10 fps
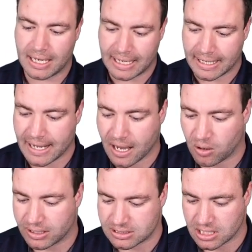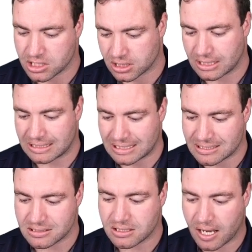Now, essentially, this
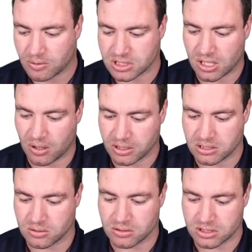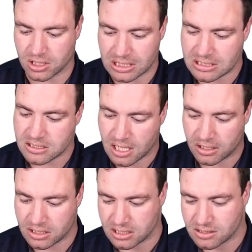is how it's going to look. So this is how
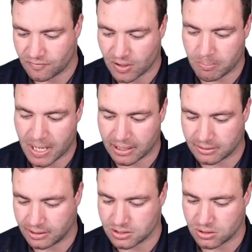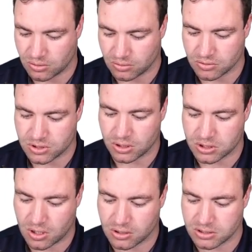you disavow backlinks in Google Search
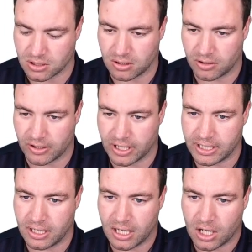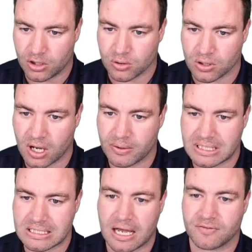Console, all right? You're going
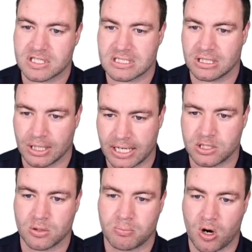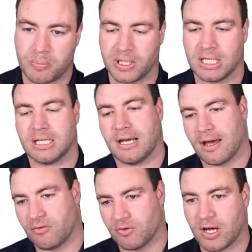to have to select your property. Now,
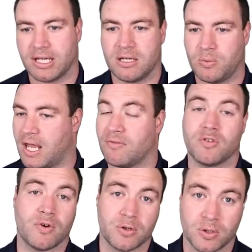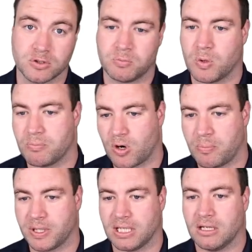right here, we have the Ronald Osborne
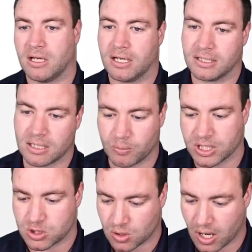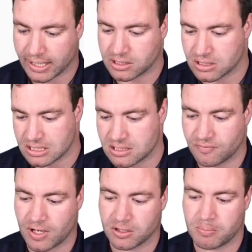property that we're trying to
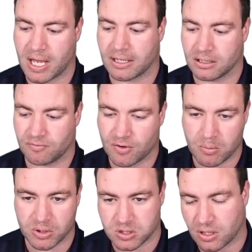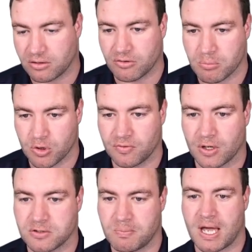disavow the backlink from. We're trying to remove
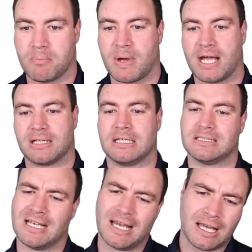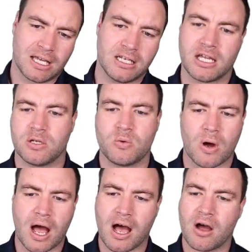those bad backlinks. Now you
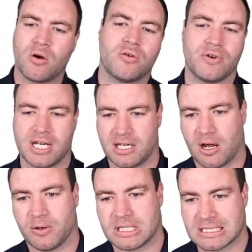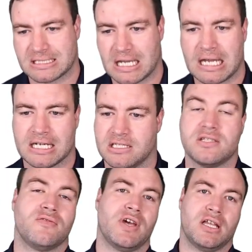are already going to see a
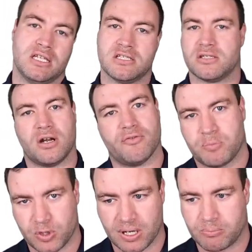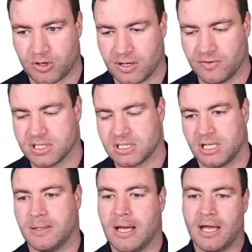disavow list that I've put up previously.
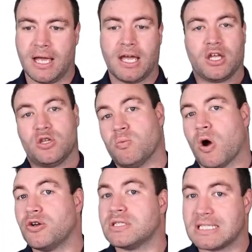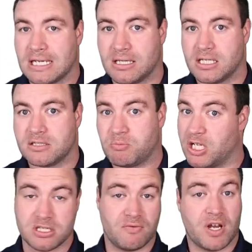You won't see this
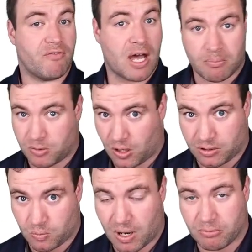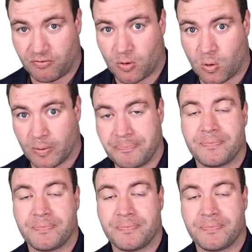because you've never uploaded one before.